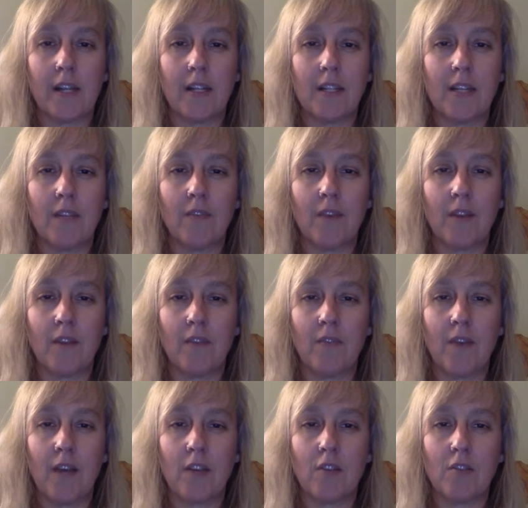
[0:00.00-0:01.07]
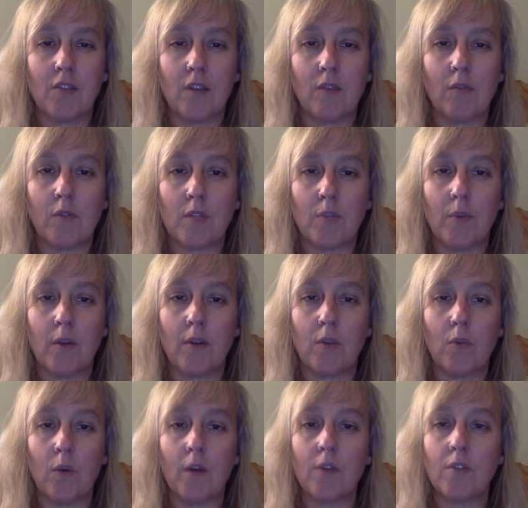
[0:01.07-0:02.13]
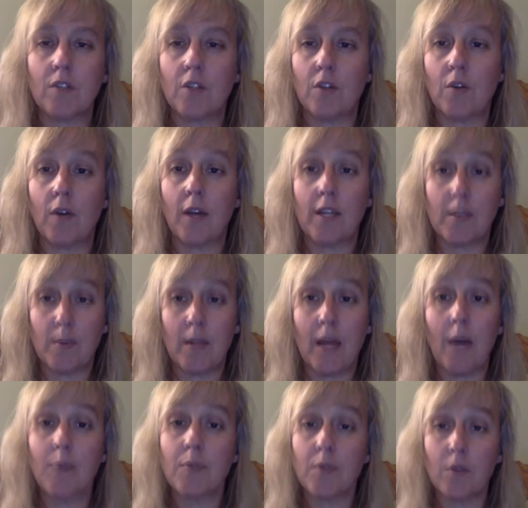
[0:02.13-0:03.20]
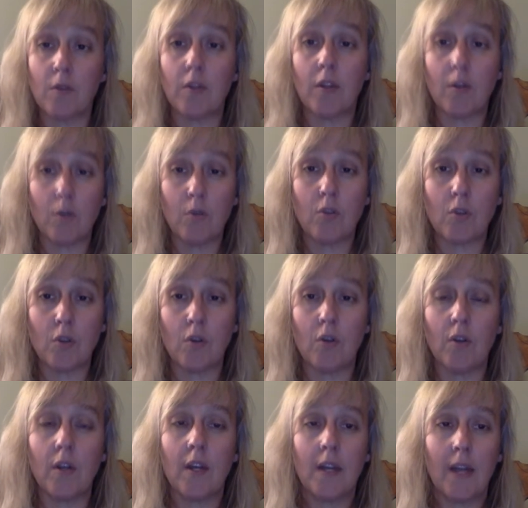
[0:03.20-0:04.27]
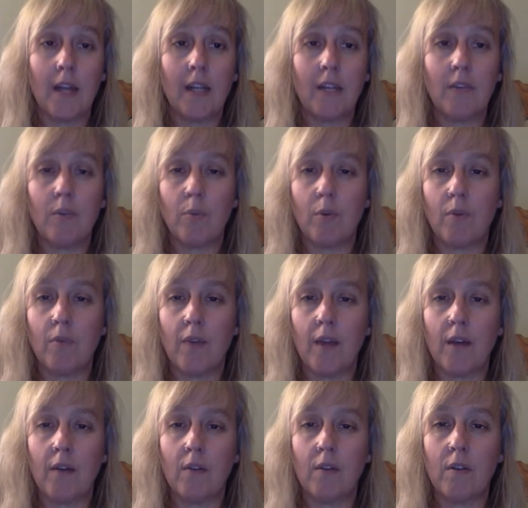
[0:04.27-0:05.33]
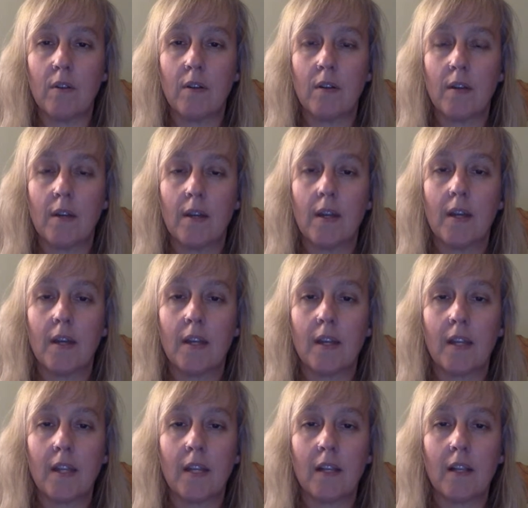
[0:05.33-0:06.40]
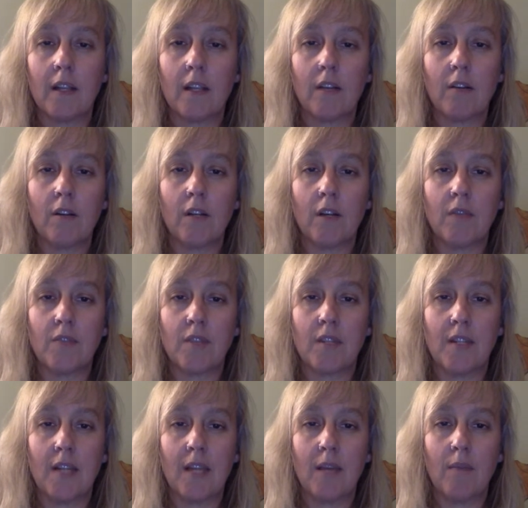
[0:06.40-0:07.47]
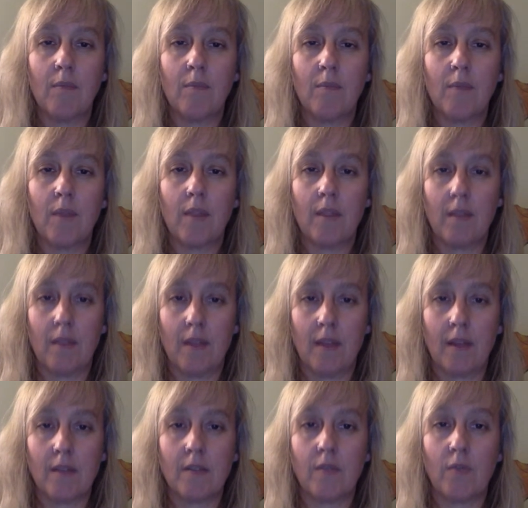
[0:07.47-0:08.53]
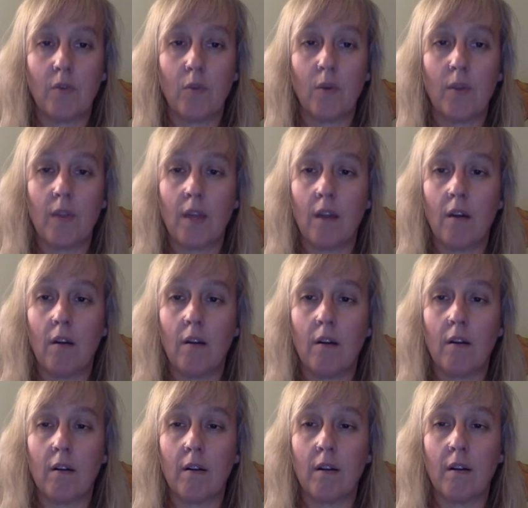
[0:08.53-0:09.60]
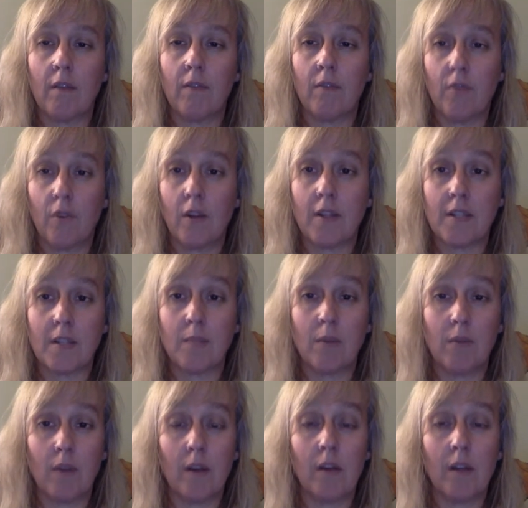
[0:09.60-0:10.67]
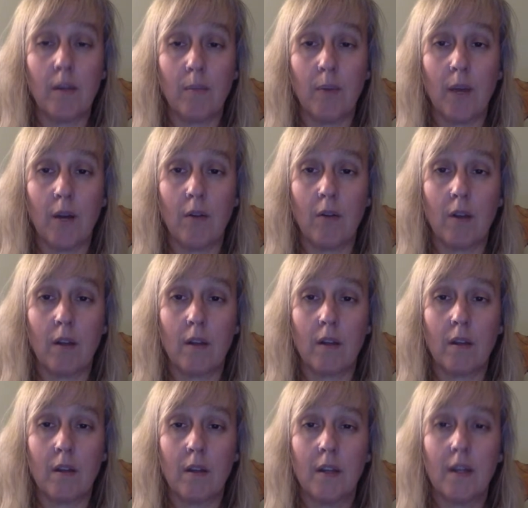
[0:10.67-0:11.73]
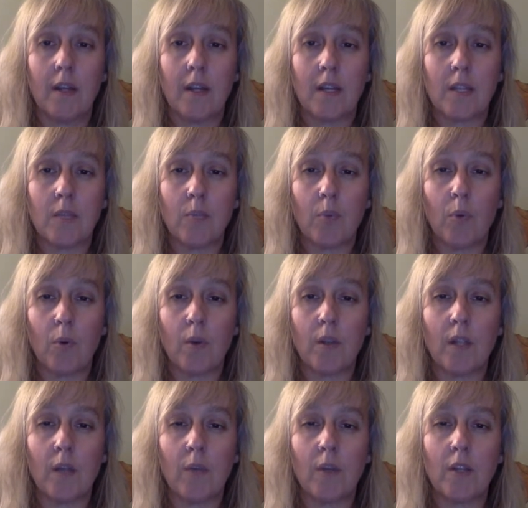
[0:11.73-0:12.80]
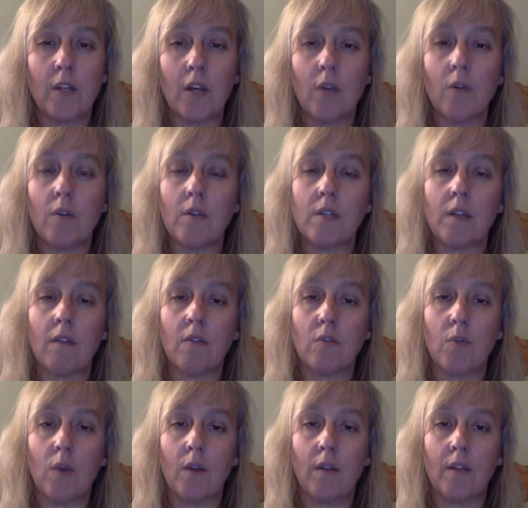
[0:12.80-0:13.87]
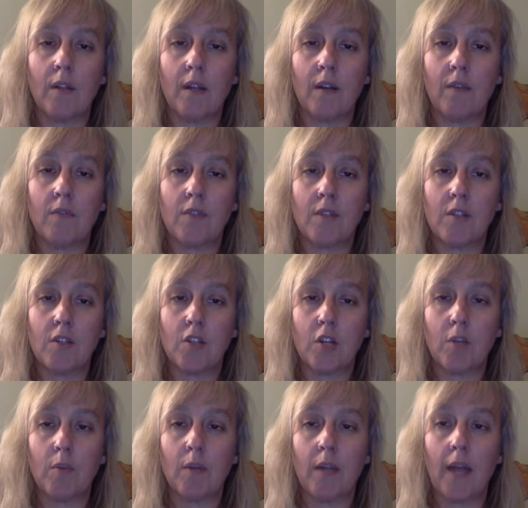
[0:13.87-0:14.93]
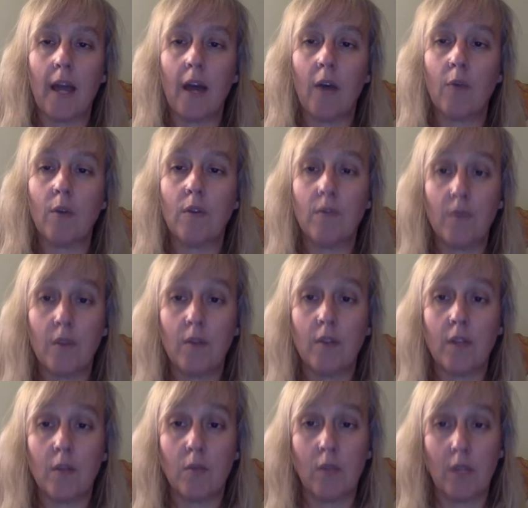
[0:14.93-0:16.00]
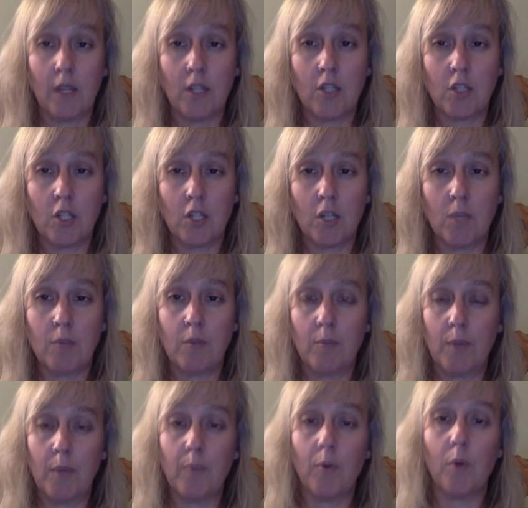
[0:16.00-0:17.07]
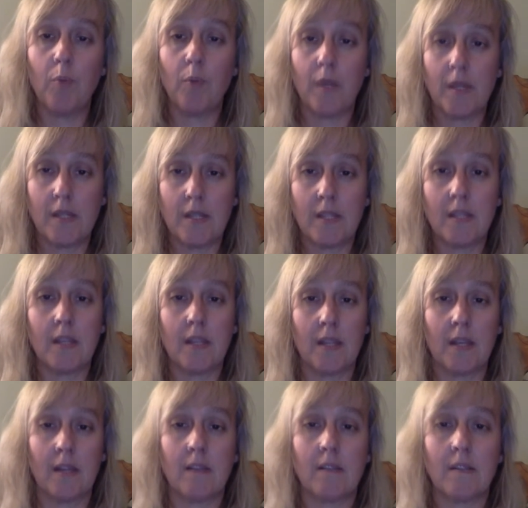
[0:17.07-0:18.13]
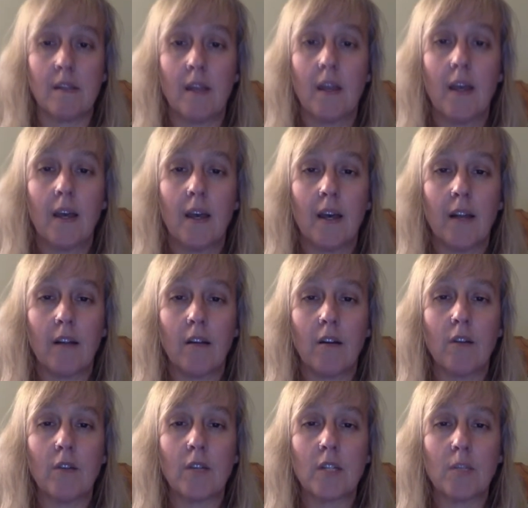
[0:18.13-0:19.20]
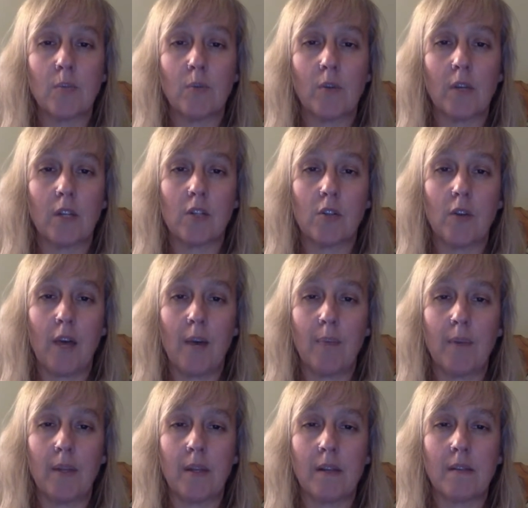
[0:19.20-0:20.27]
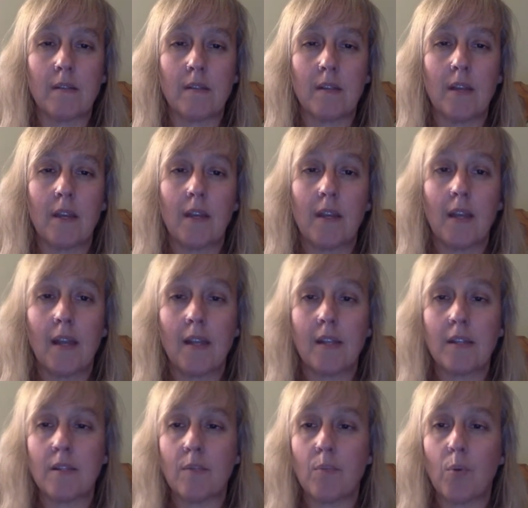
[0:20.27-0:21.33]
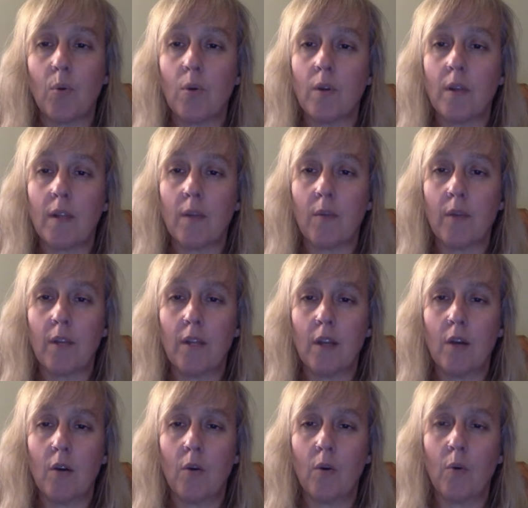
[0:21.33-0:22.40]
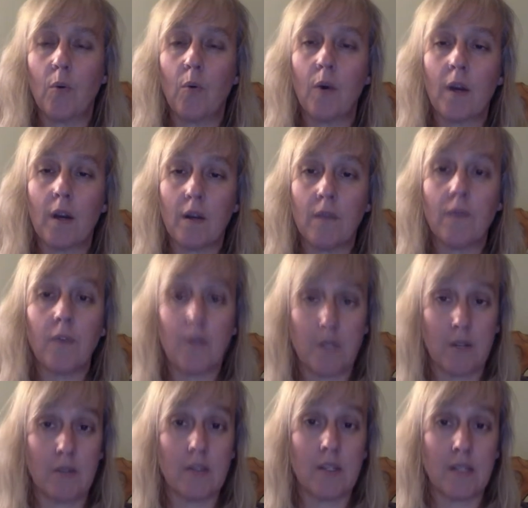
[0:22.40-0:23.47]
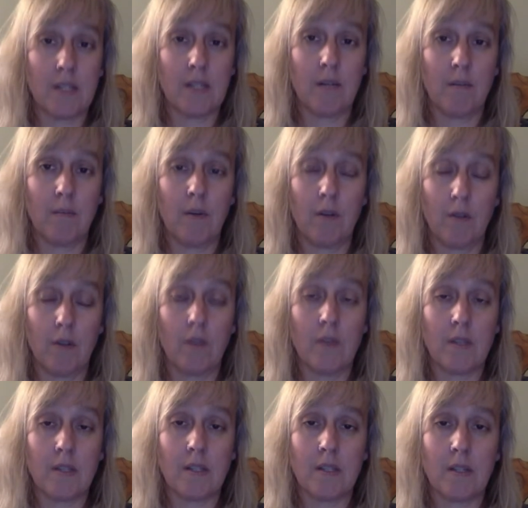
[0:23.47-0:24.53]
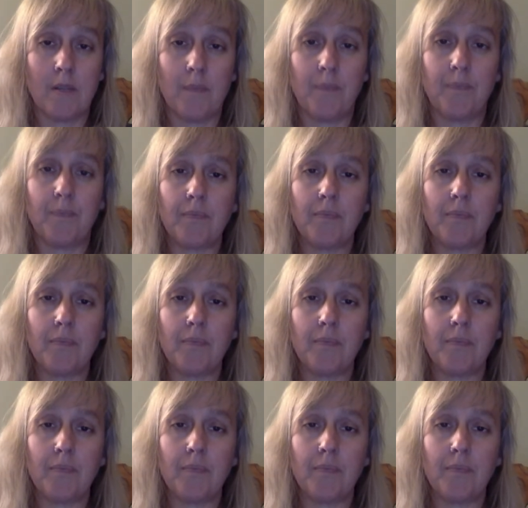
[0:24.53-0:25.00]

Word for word: identify the factors I respond well to has been absolutely crucial and even profound. Getting clear enough to name things for what they are for us can be very empowering. It's important that we know ourselves well enough to determine how we feel in relationship to people, places, and things, and our own experiential happenings. And it is important that we know what comforts our system, our nervous system